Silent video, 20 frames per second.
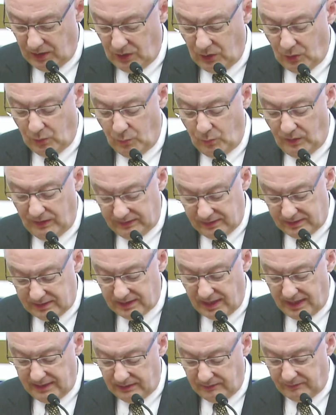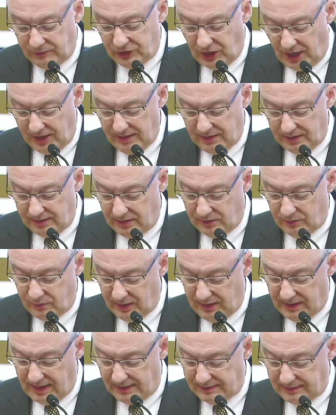will decide if China can
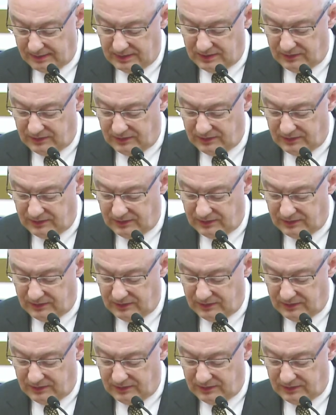realize its